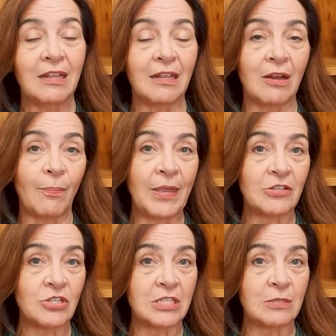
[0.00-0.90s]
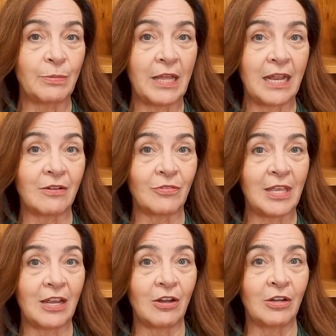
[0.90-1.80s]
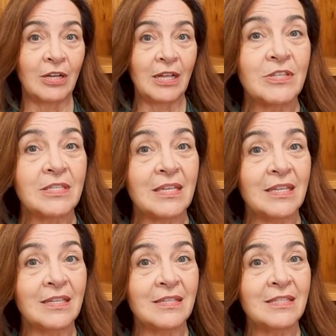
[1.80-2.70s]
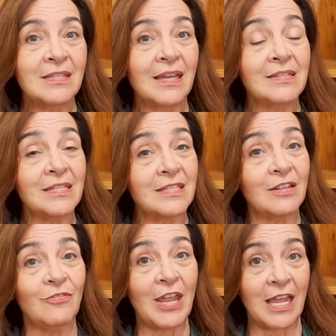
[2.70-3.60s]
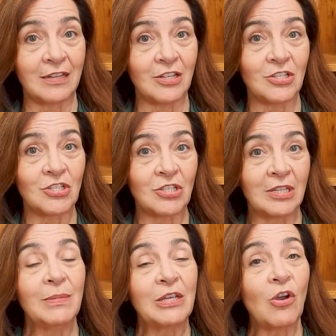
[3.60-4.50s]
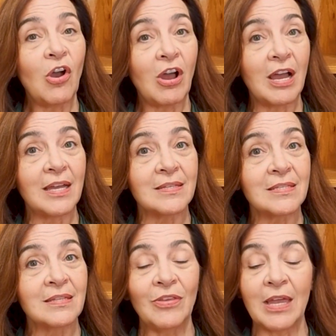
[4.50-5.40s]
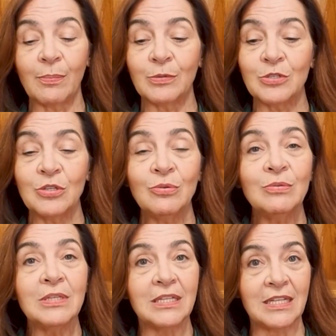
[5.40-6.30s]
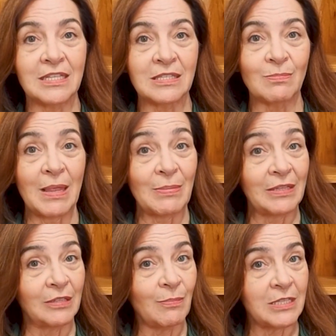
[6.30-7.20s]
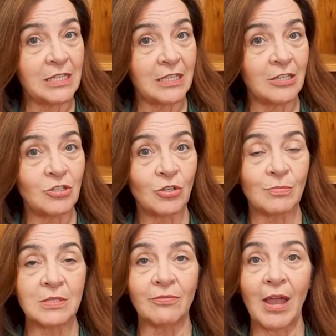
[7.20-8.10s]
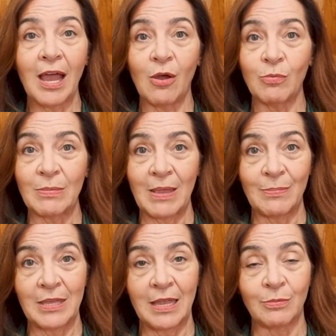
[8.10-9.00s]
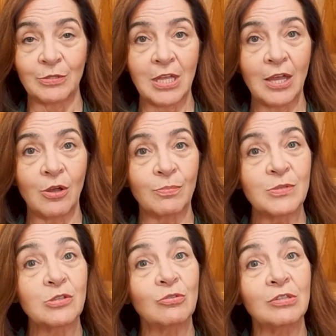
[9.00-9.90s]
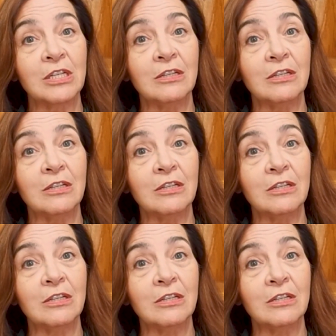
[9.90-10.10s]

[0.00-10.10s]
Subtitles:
in a patient's plan of care. This is a disadvantage because the opportunities may be limited in terms of how we may be able to help certain